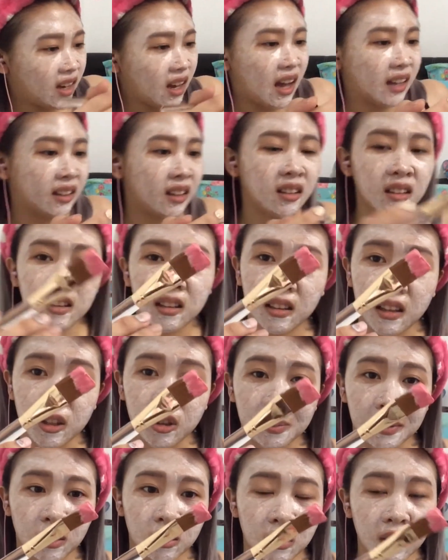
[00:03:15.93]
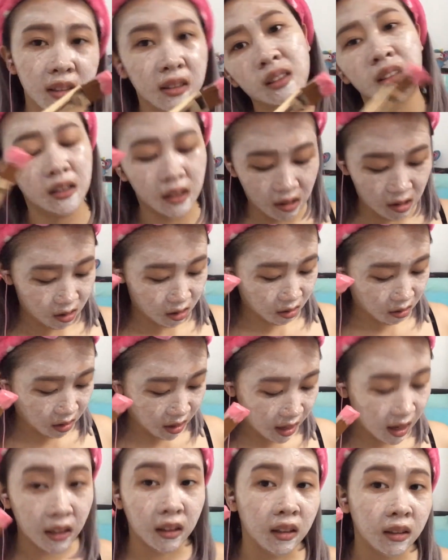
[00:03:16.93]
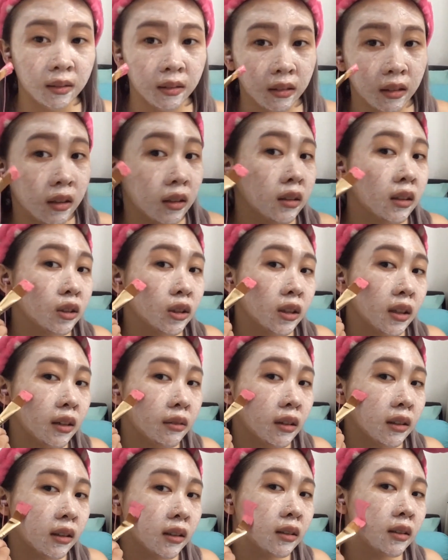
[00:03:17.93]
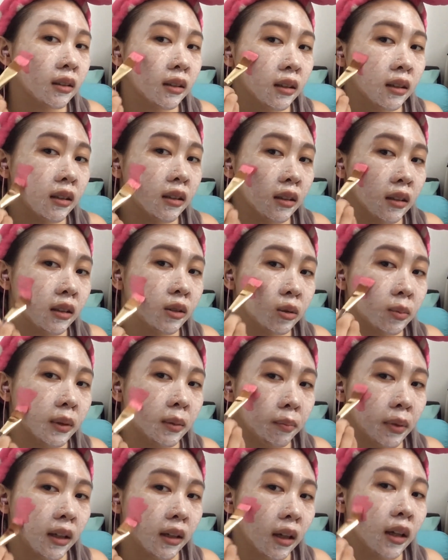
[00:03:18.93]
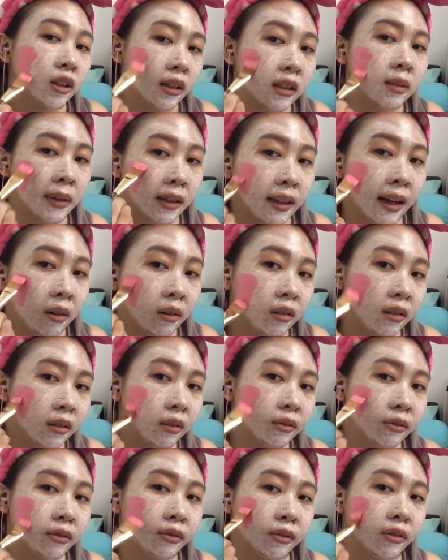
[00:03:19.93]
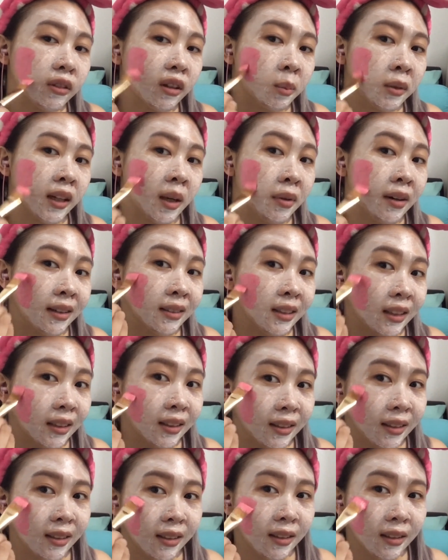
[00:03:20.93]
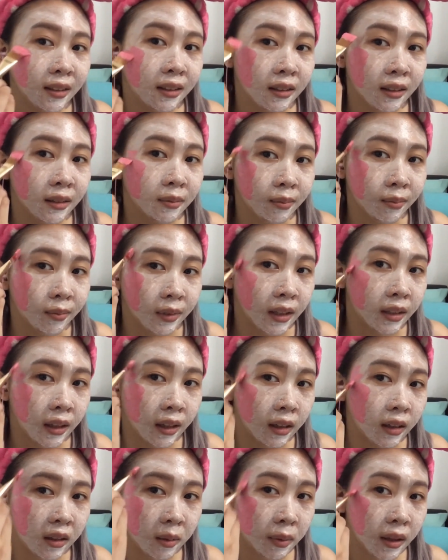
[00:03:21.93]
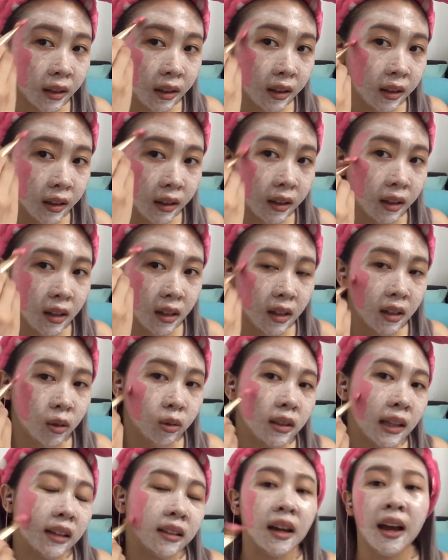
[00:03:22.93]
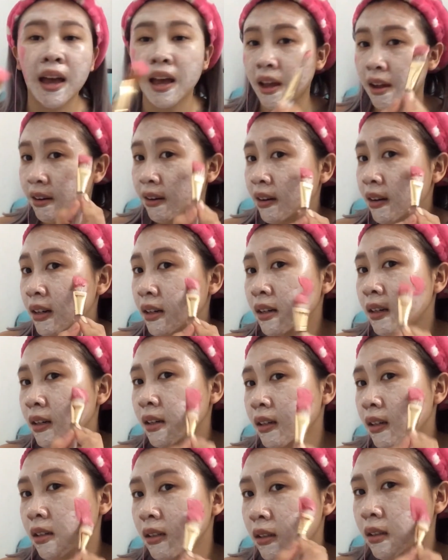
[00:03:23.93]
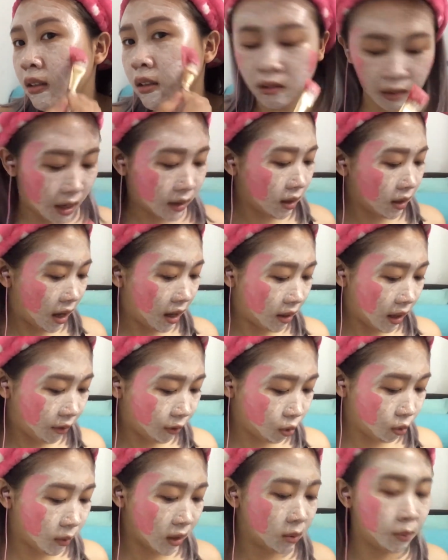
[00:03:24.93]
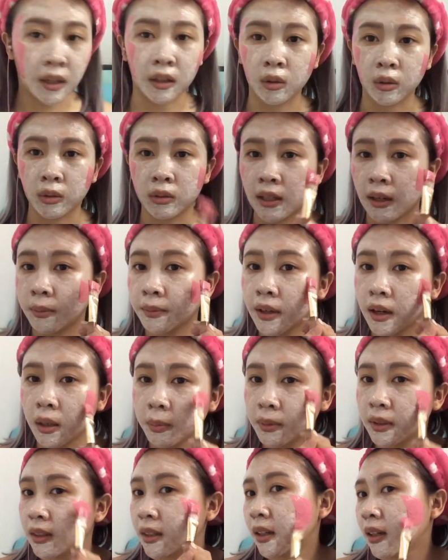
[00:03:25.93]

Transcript: I think this should be good. So yeah, I think it should be pink. Actually it's pink now. From the camera I see here. And then a little bit here. Looks like the hair. So I think I have too much pink to use now. Oops.